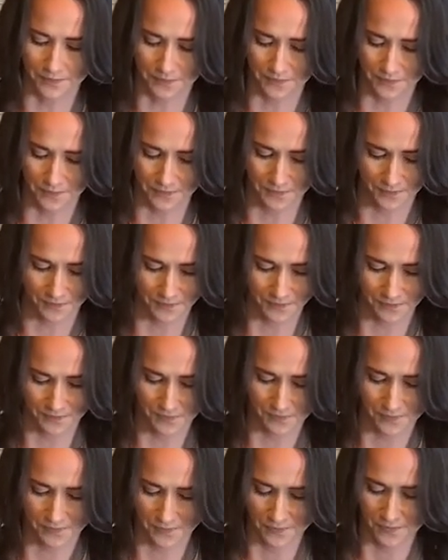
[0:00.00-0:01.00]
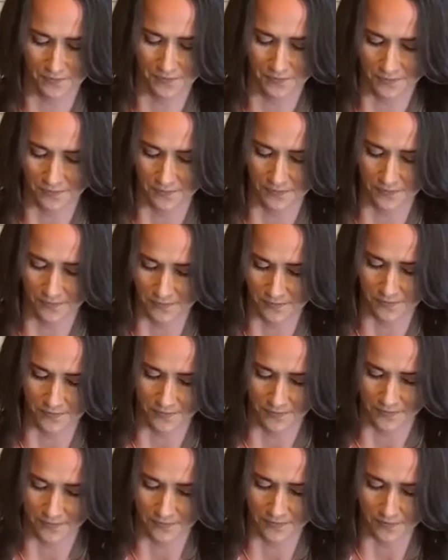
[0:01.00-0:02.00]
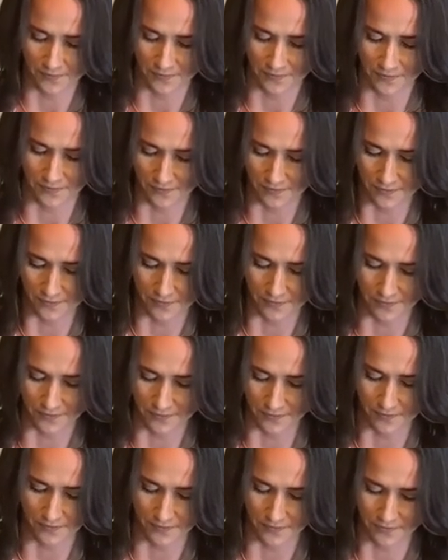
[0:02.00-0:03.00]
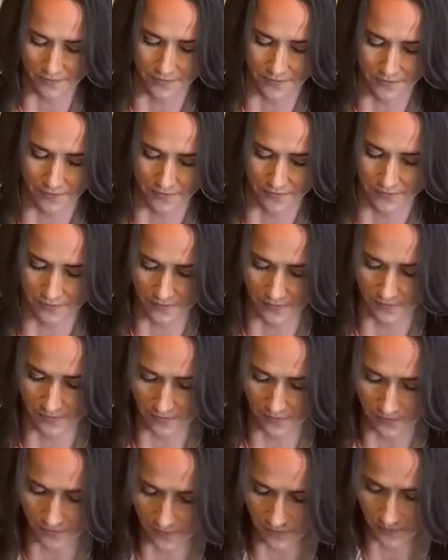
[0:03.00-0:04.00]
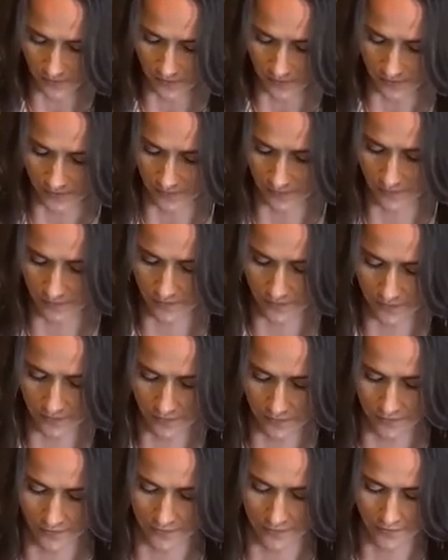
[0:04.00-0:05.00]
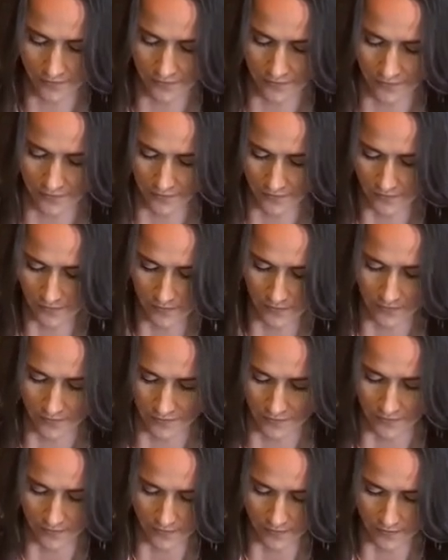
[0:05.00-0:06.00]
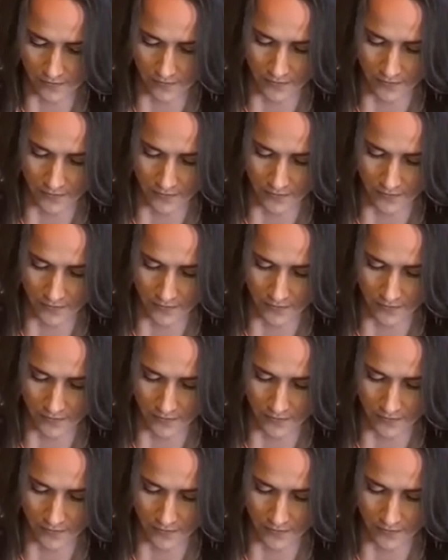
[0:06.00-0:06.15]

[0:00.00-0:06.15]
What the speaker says: Nothing is said.